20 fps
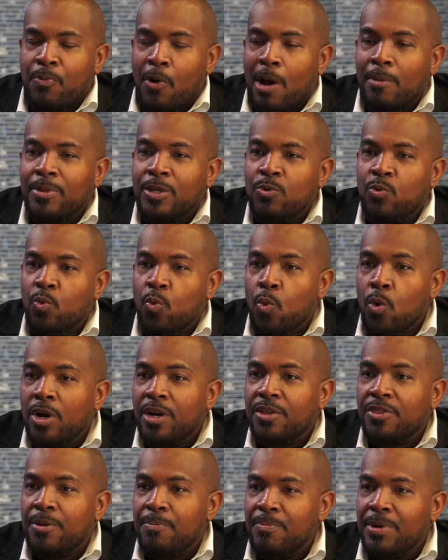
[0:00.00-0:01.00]
probably one
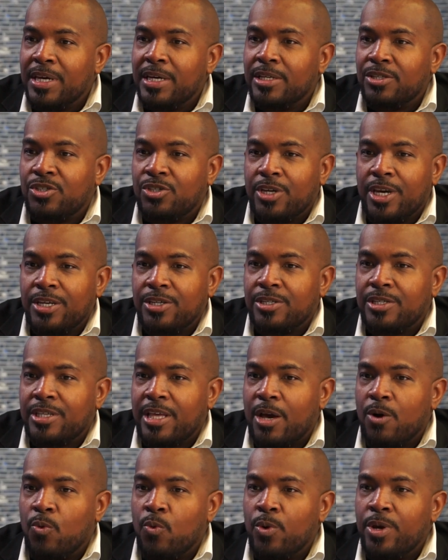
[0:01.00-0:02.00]
of the biggest changes
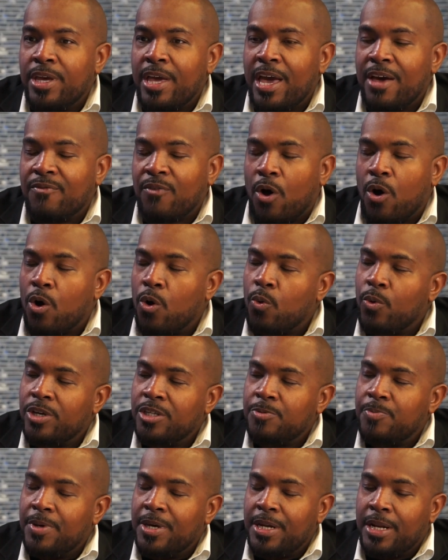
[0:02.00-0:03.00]
that we have
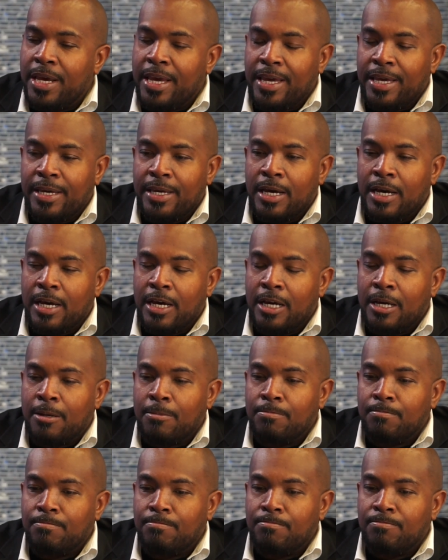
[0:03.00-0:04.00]
always been a
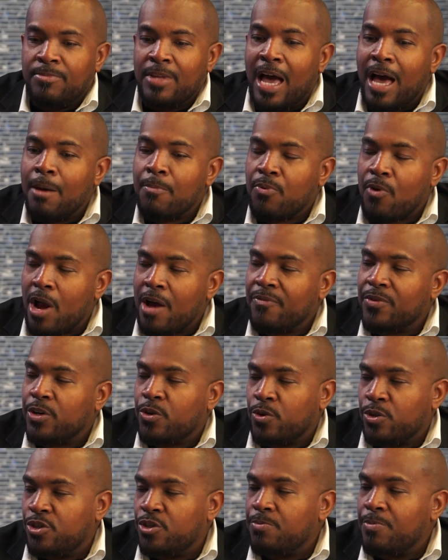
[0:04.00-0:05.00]
nonprofit
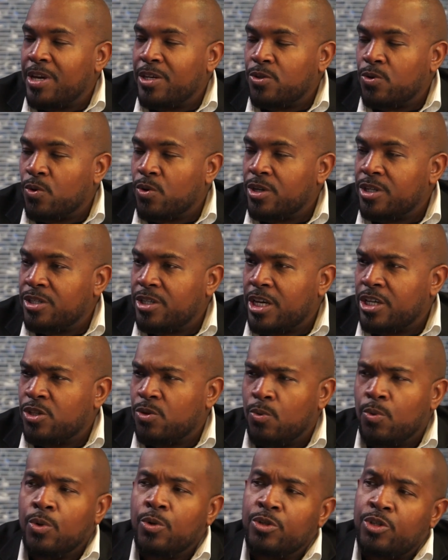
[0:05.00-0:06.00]
Christian-based
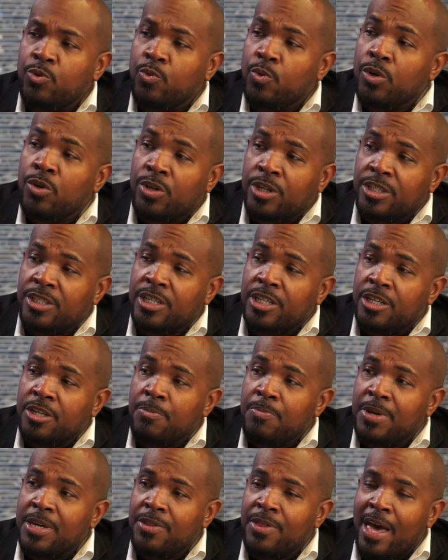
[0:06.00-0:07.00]
organization, which will continue to
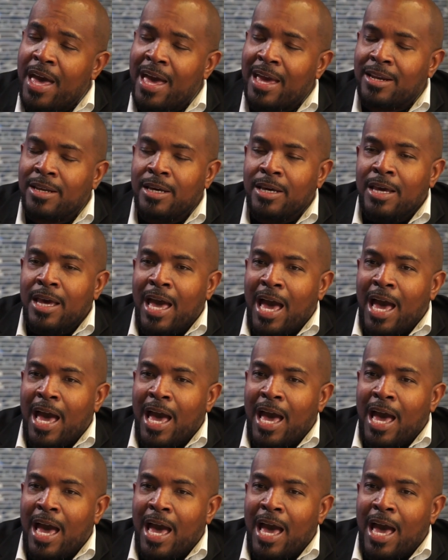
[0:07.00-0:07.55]
be that.